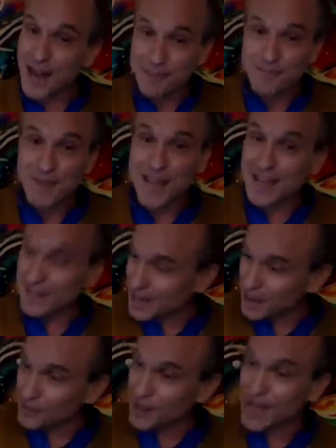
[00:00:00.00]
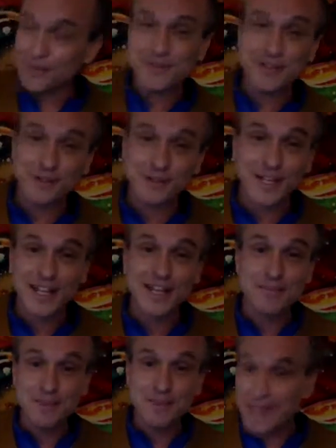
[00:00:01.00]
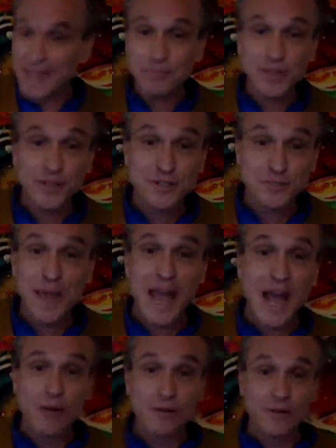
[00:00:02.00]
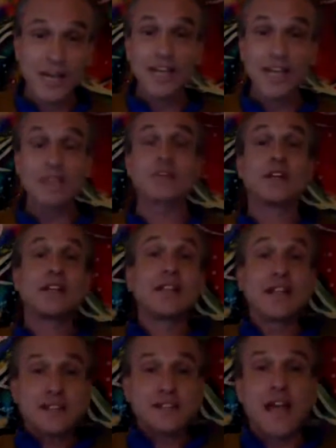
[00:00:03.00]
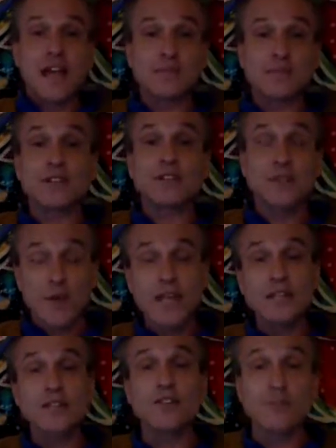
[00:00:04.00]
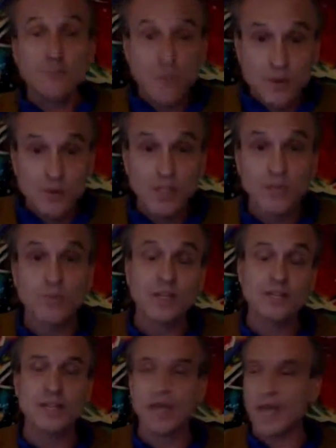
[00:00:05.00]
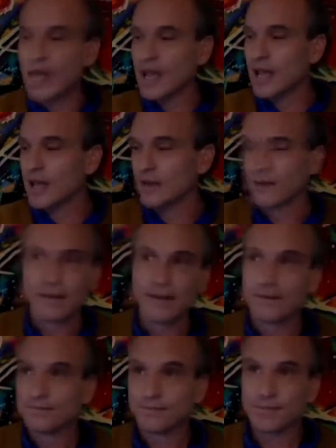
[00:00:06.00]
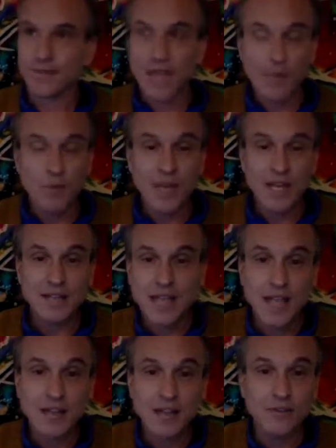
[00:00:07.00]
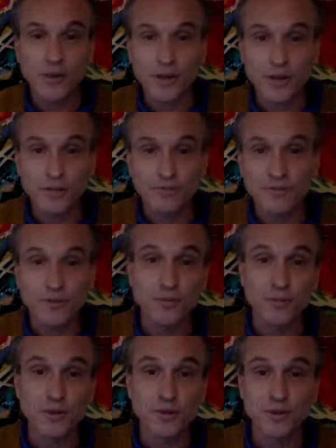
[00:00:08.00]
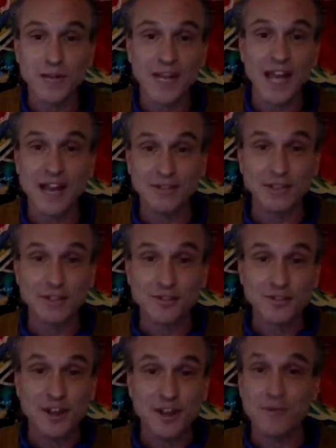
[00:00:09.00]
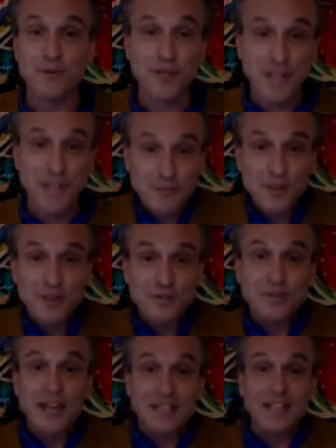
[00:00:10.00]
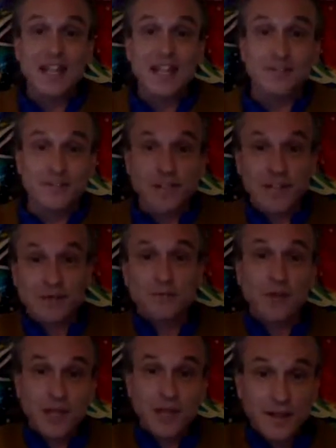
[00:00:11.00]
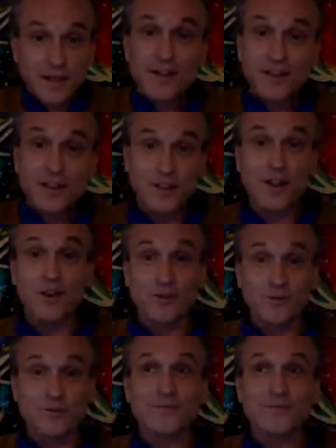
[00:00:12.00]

Make that I will absolutely keep, and that builds power. That gives excitement. So in community, we can say, hey, can we get together on a full moon and have a little ceremony? Can we do that together? Can we, you know?